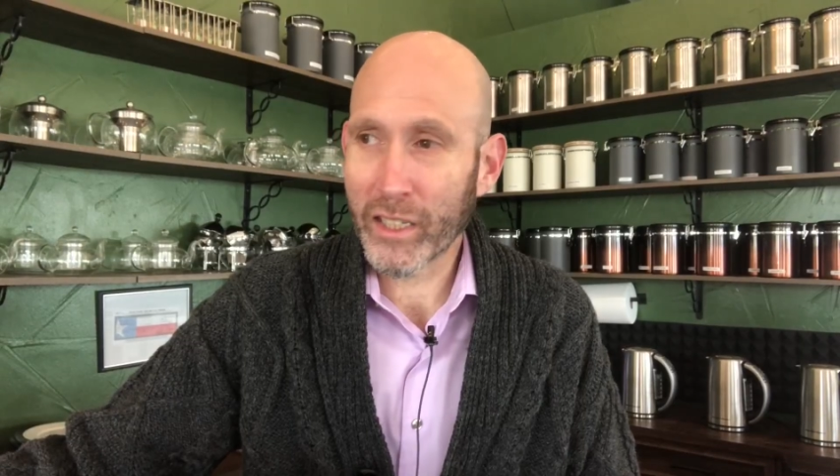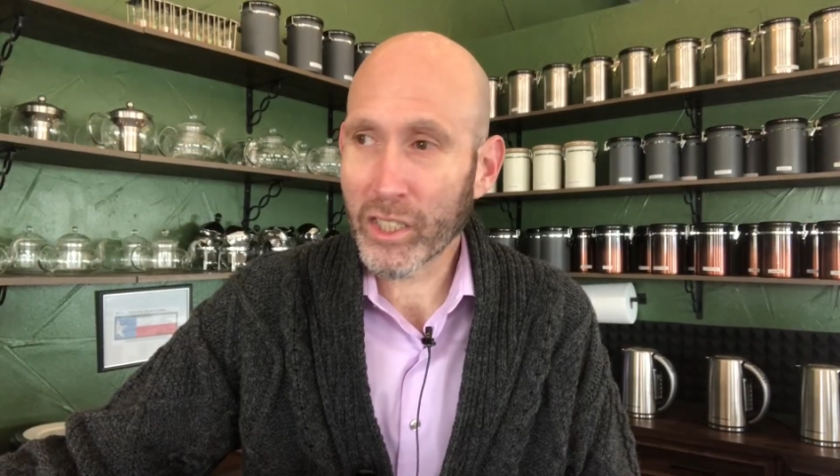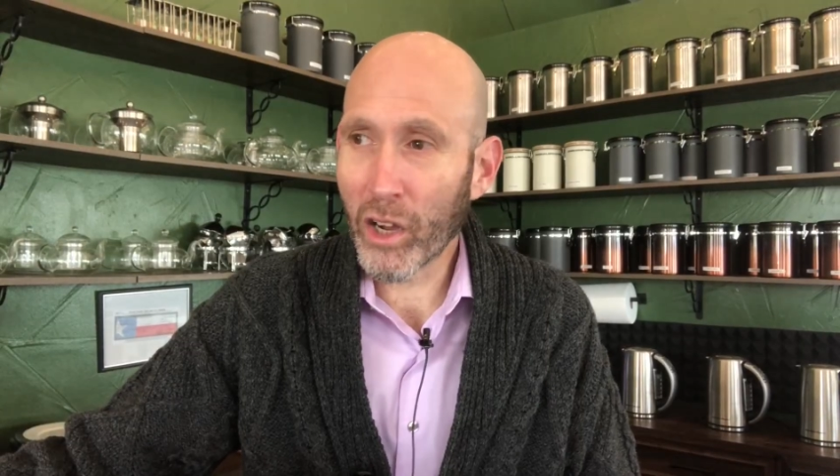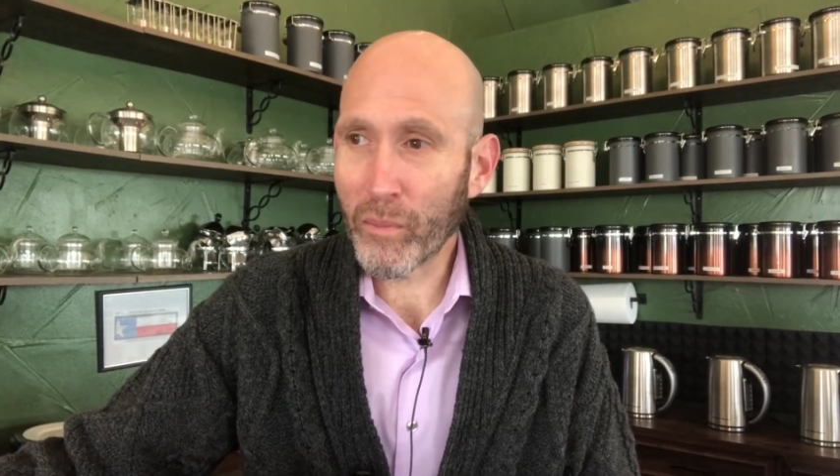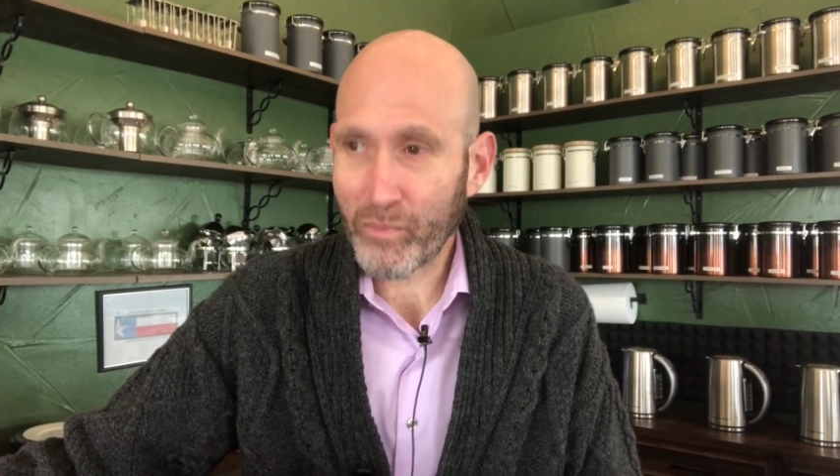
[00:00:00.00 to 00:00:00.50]

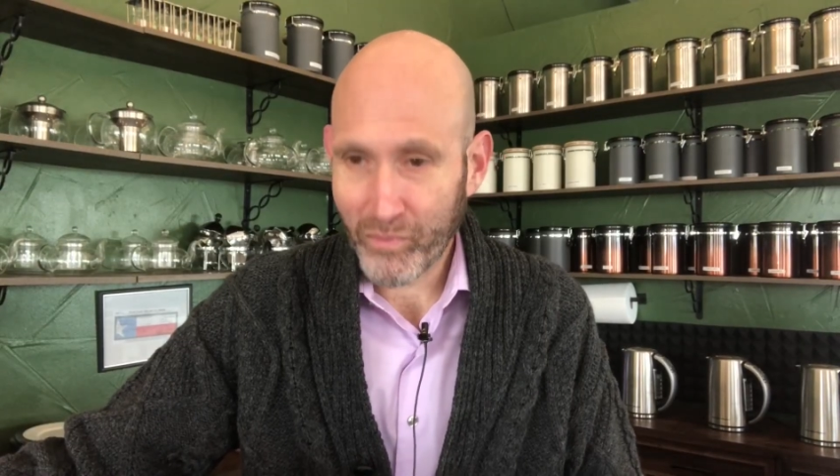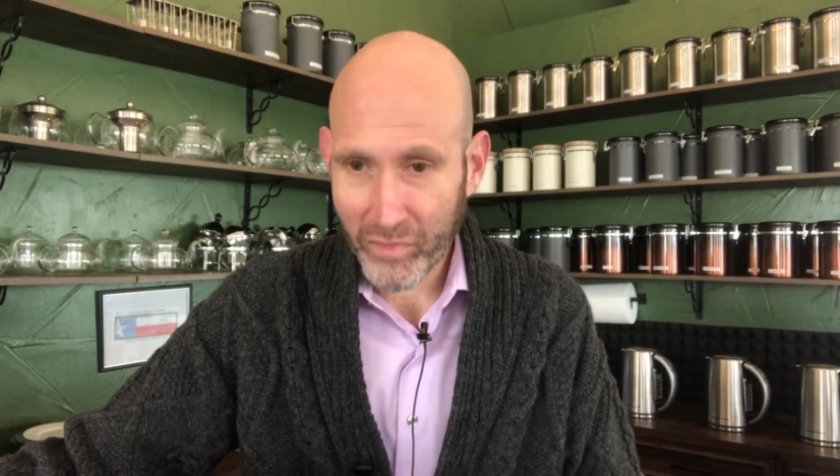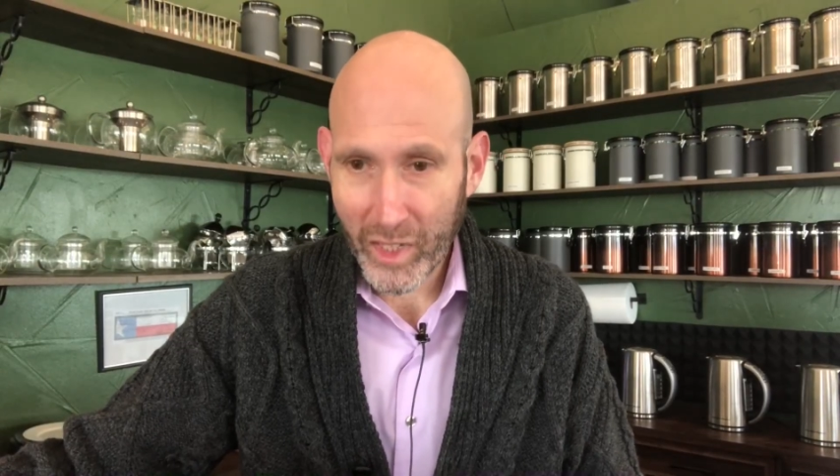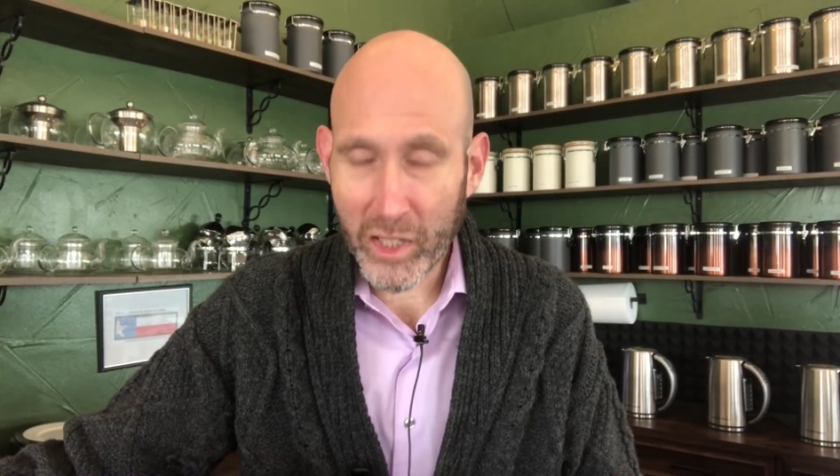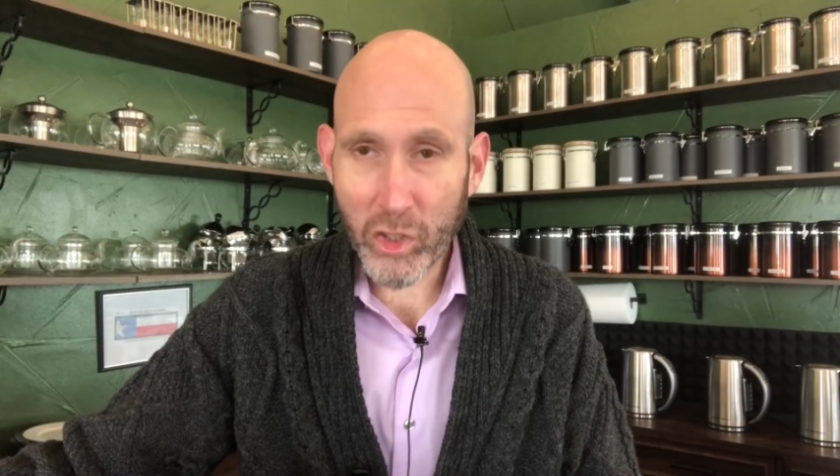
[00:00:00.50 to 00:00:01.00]
So
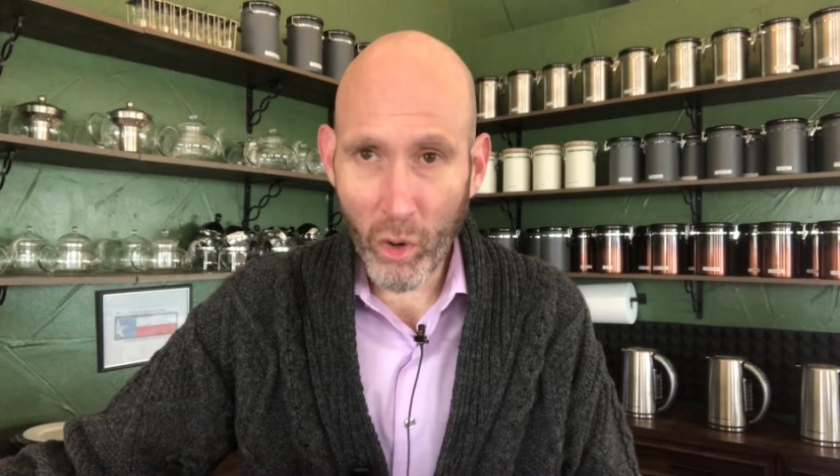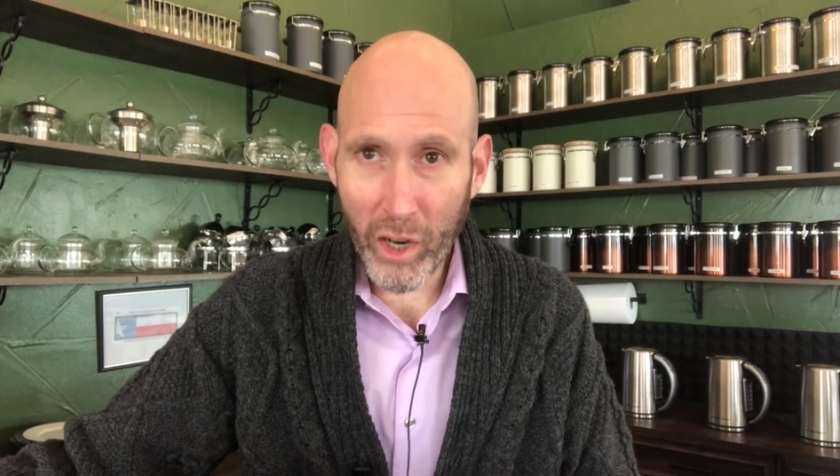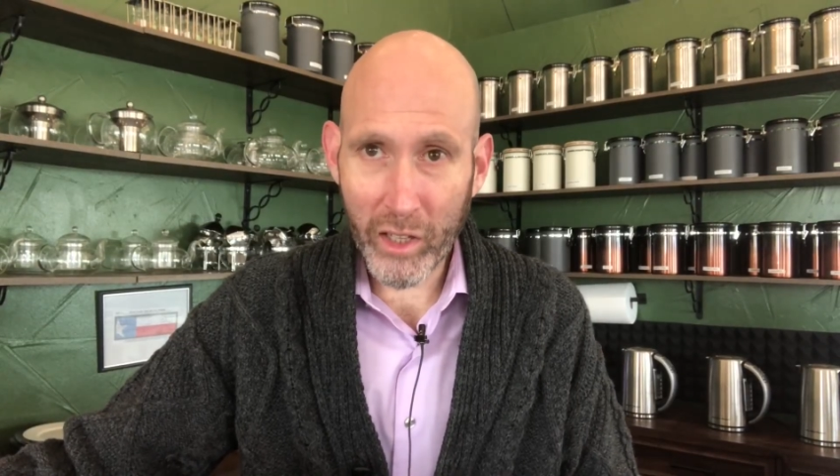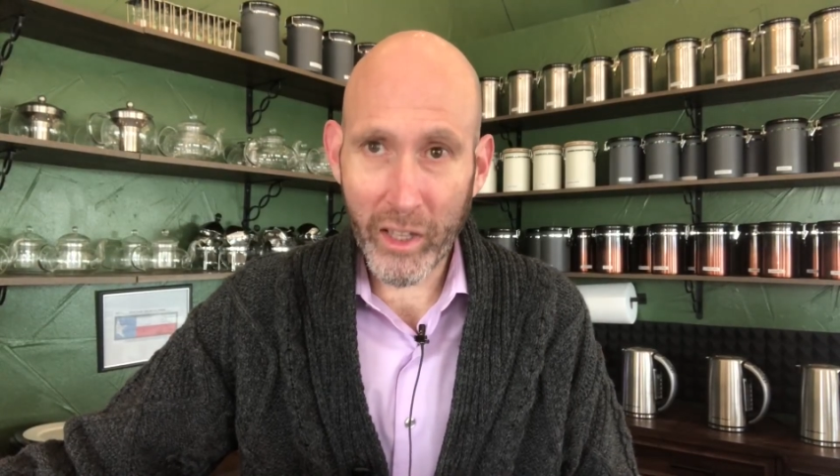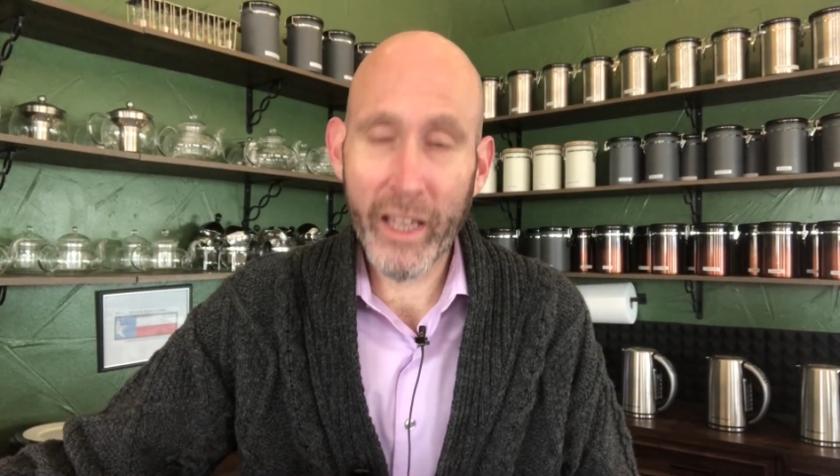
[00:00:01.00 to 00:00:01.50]

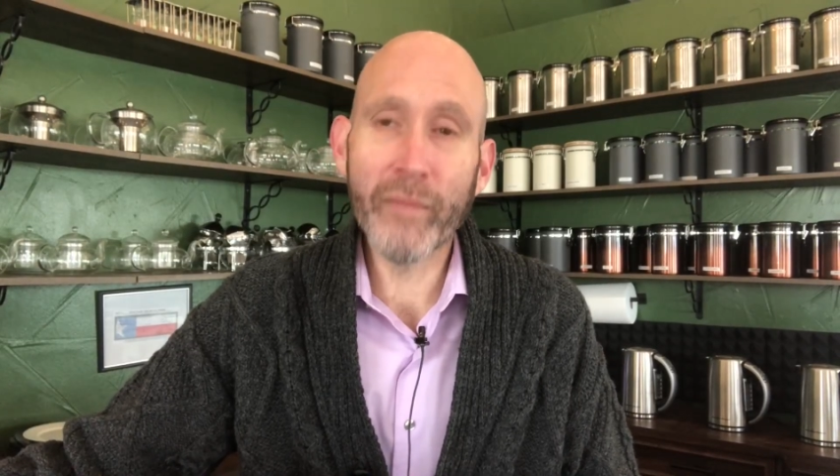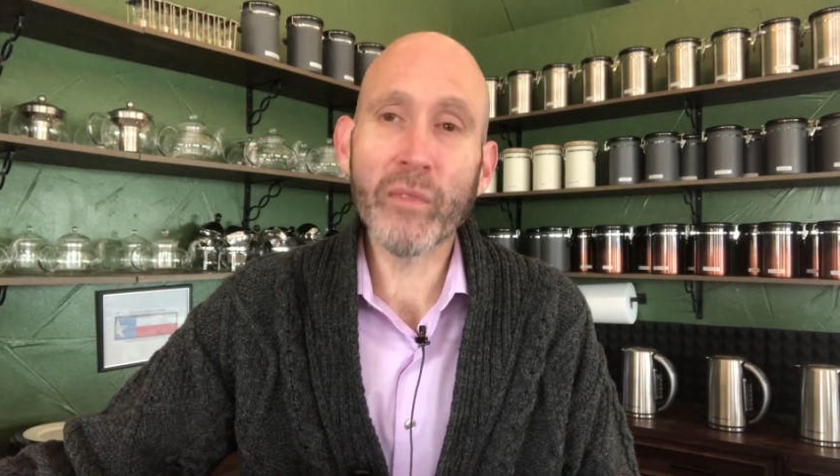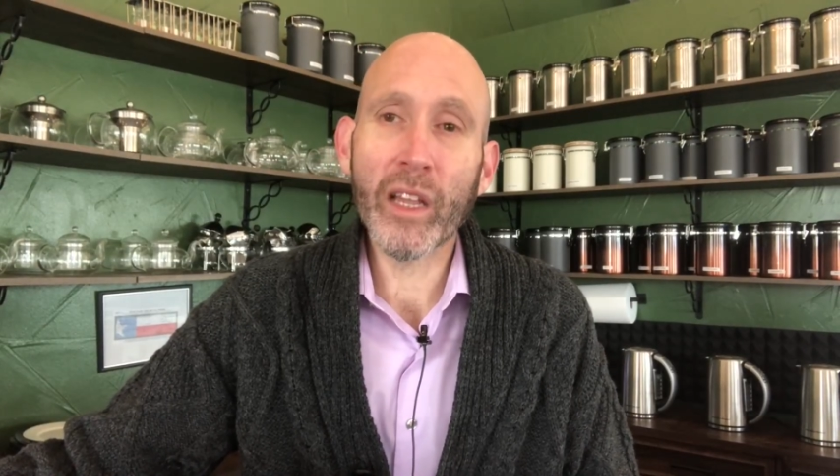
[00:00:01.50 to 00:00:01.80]
historically,